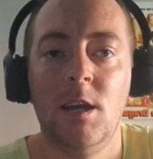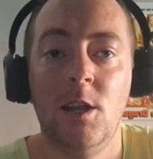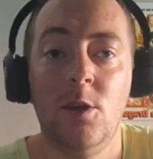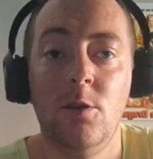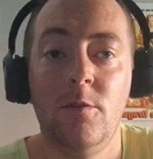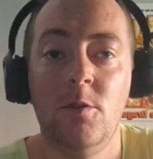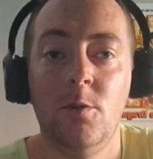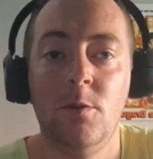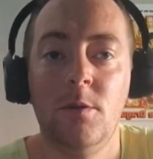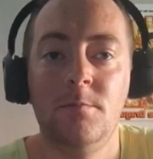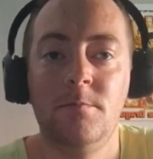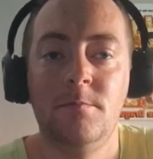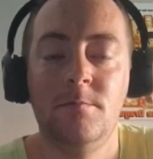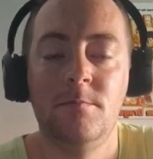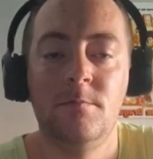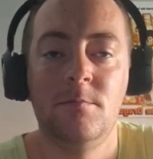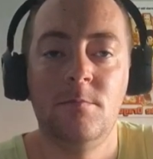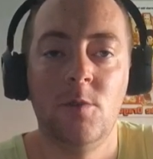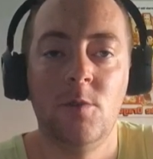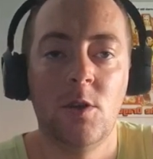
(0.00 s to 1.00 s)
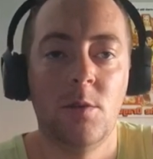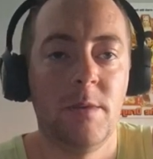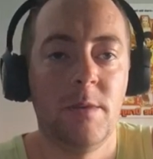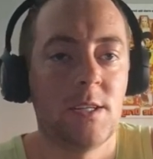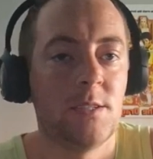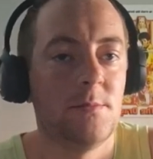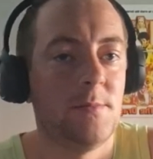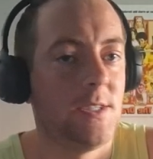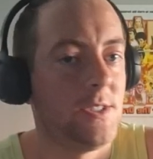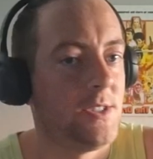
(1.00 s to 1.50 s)
Hello everyone, welcome
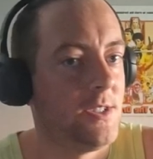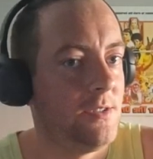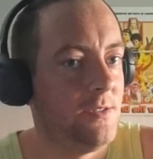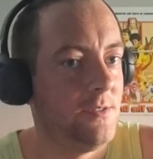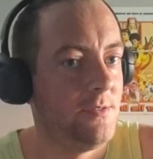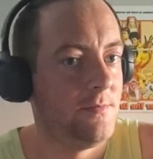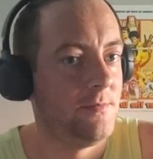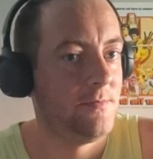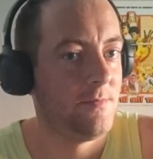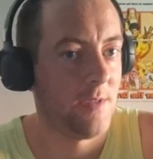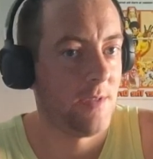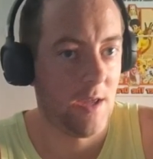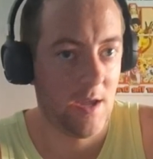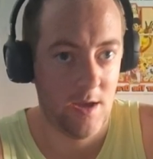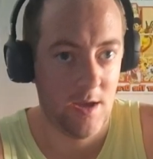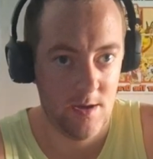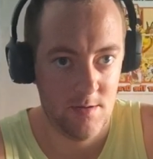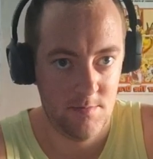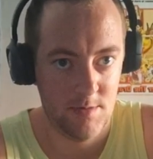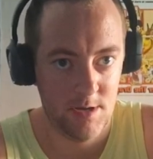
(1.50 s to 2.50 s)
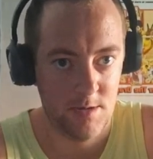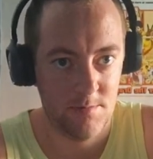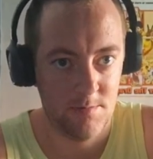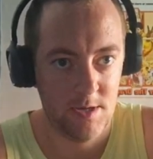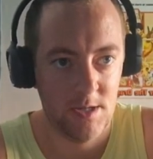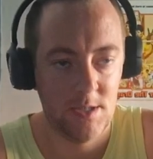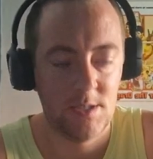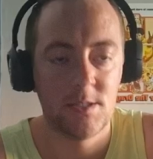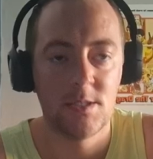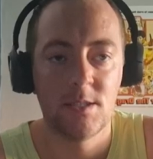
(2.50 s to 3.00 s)
back to my channel. I'm Mike
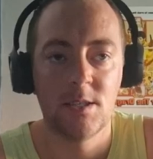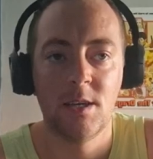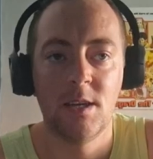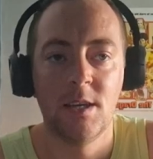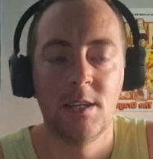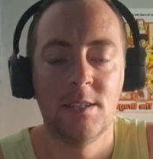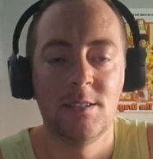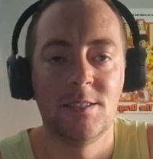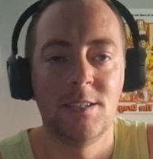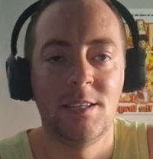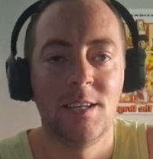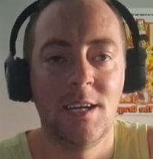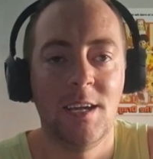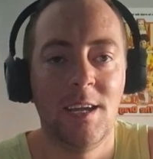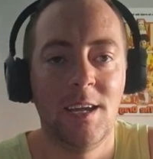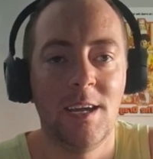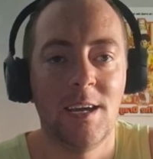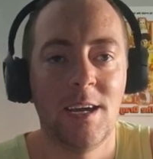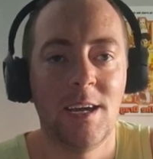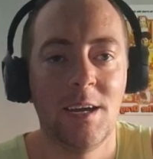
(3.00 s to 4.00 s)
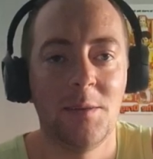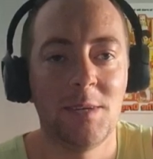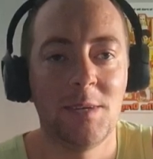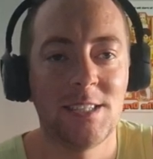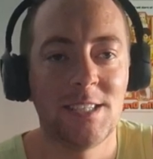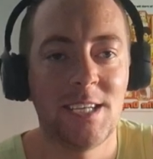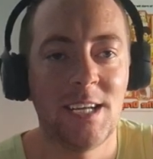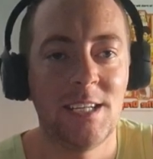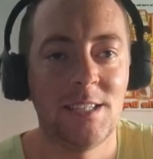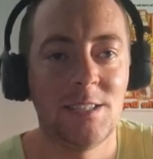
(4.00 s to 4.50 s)
Bass, and today I'm
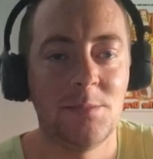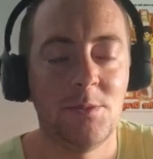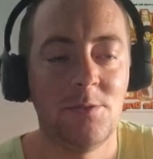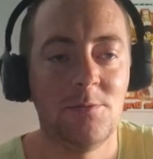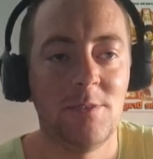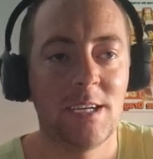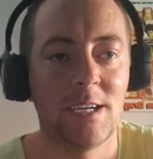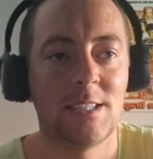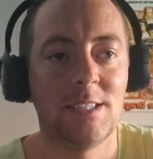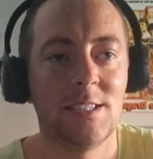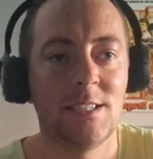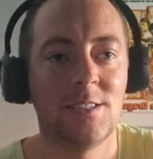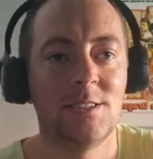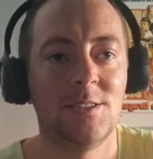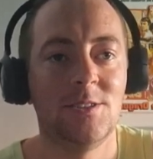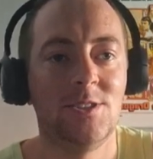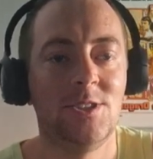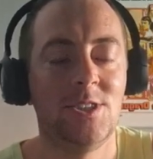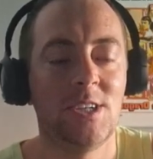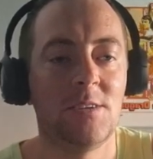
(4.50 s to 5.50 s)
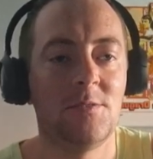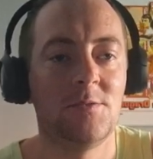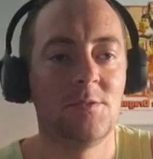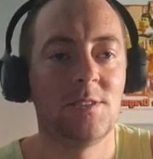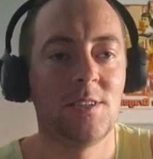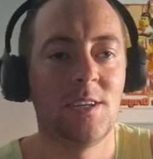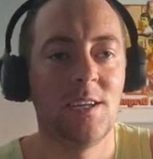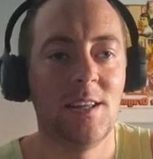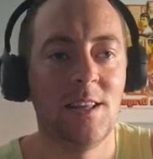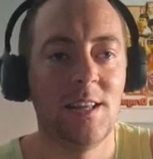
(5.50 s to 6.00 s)
excited to be reacting to
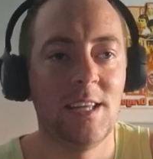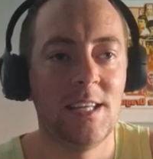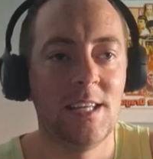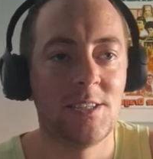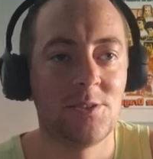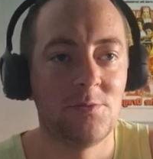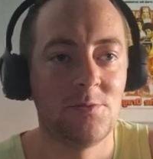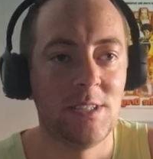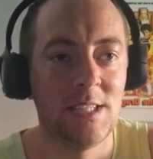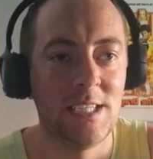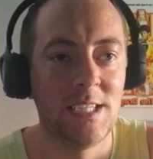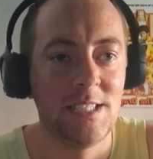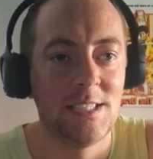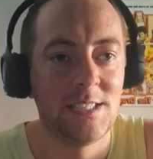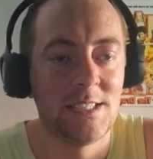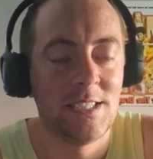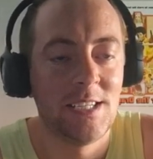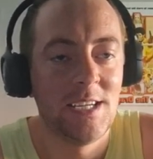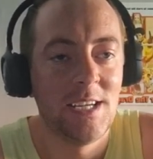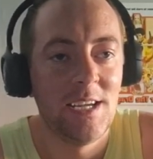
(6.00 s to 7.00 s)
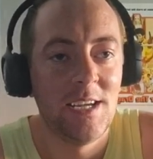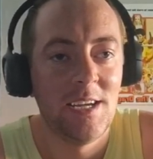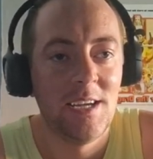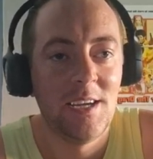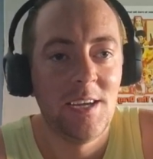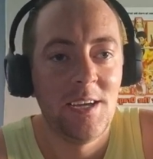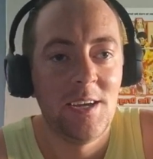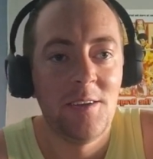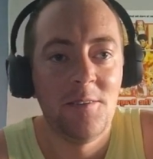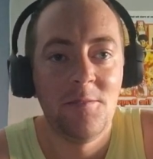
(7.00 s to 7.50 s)
Geoff's latest release,
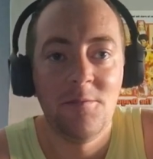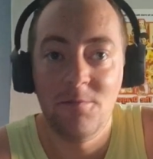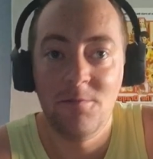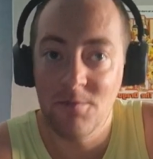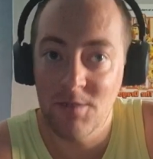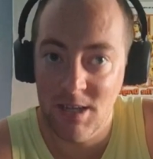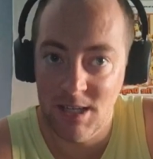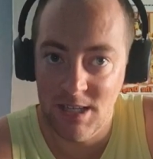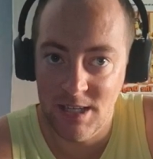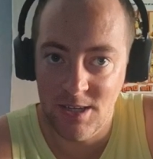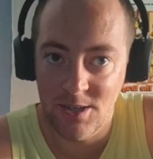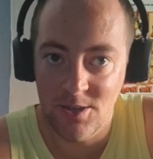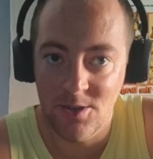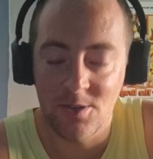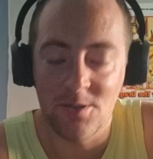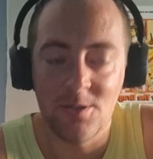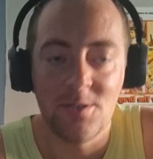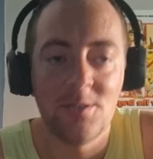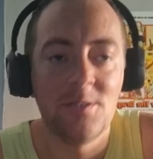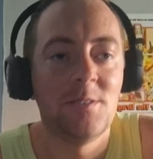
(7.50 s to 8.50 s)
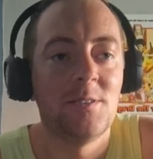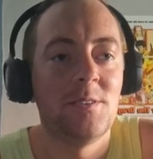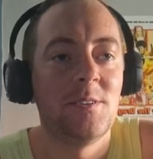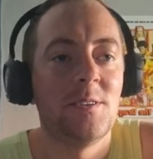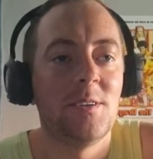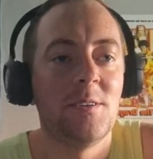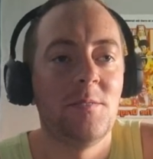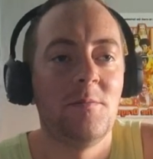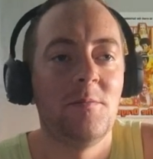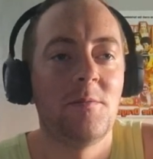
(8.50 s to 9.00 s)
Feeling Good.
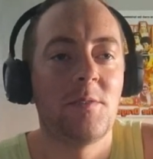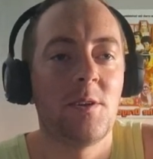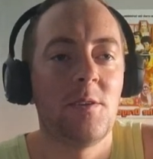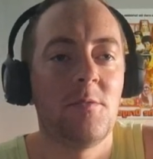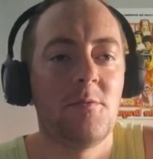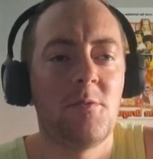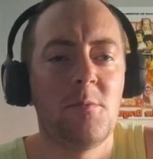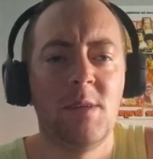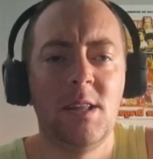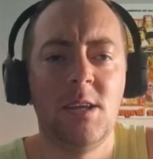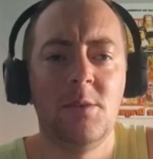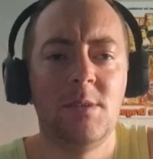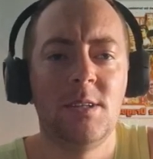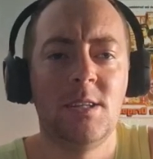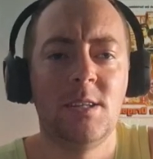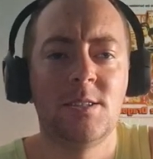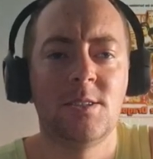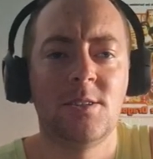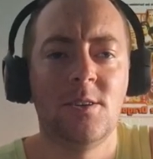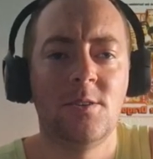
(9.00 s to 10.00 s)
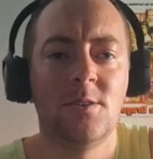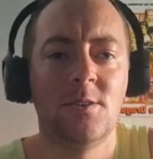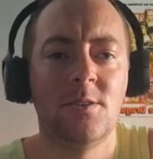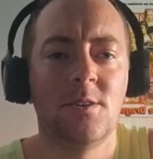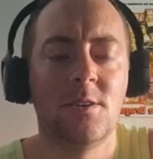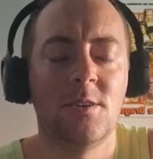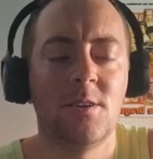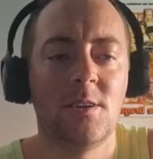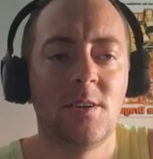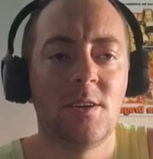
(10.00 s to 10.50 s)
I'm very familiar with this
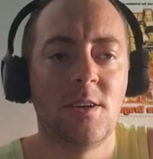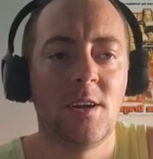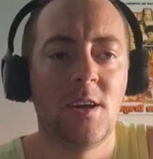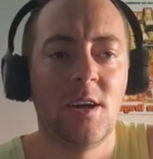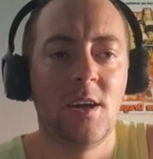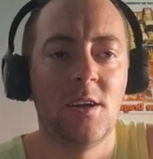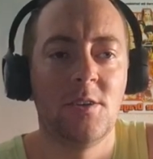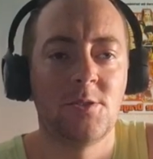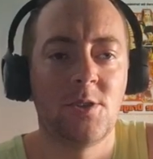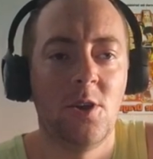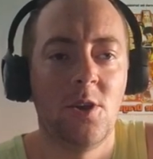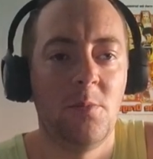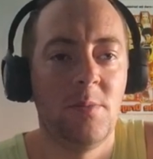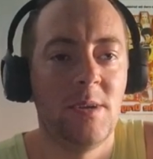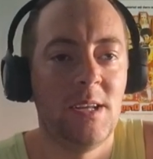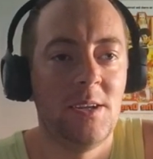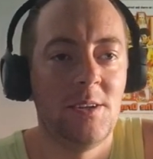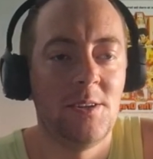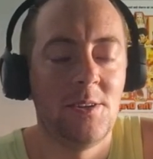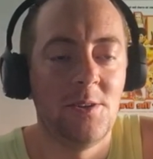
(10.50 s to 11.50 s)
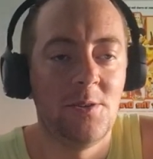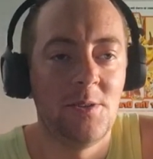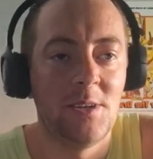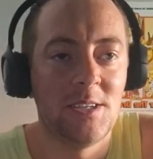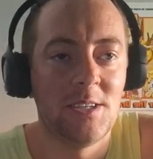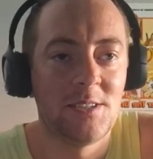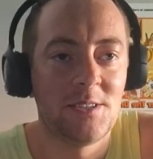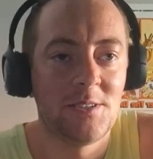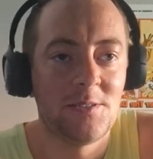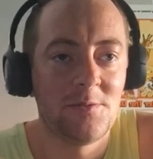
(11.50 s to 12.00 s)
song. I was hoping he'd do
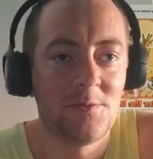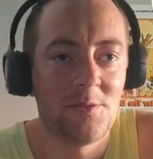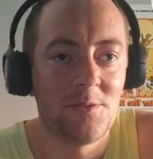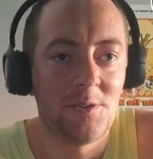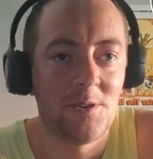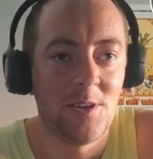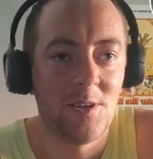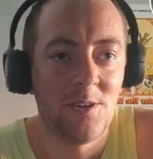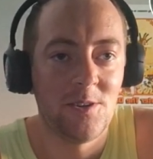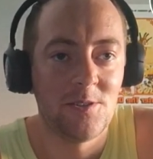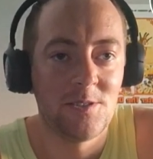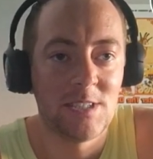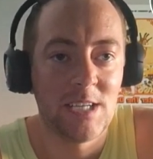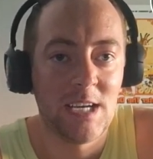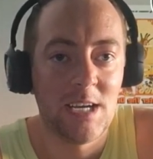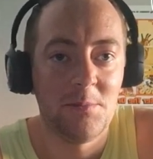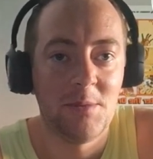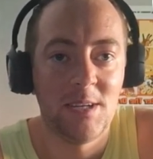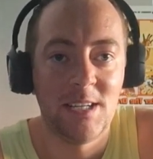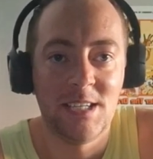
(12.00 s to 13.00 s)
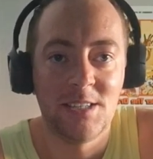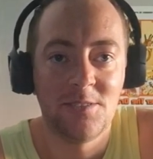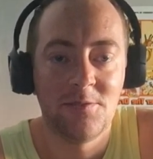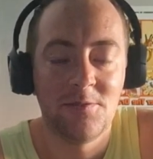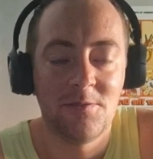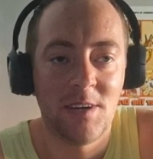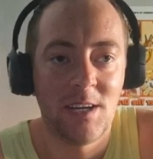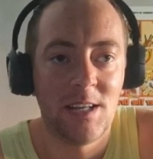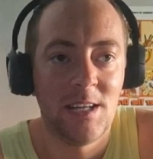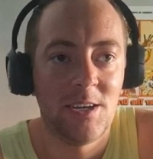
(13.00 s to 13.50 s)
this for a long time and he's
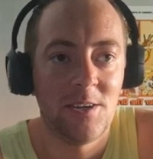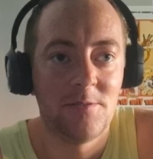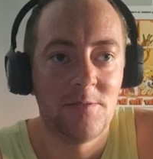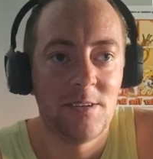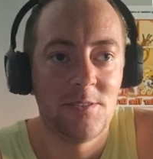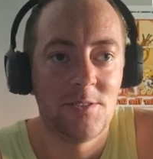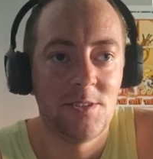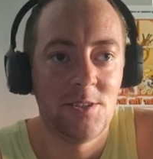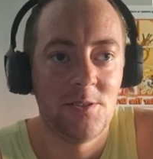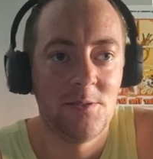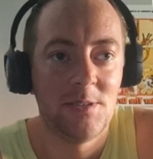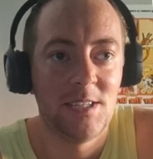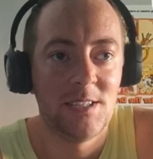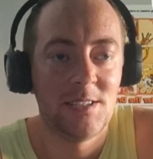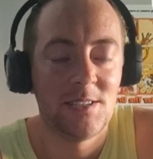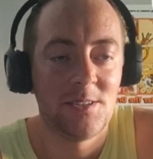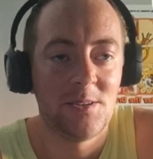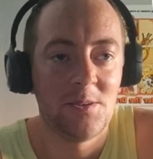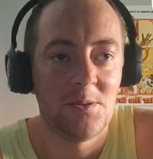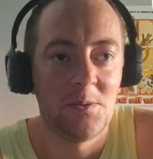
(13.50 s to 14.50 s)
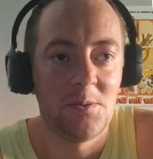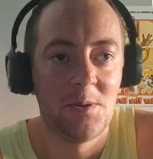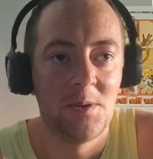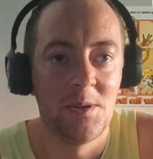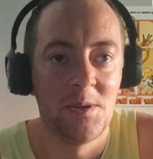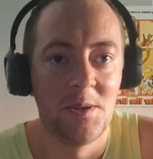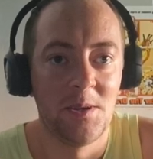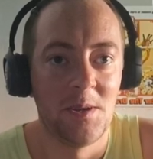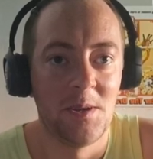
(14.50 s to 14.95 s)
finally got around to doing it, so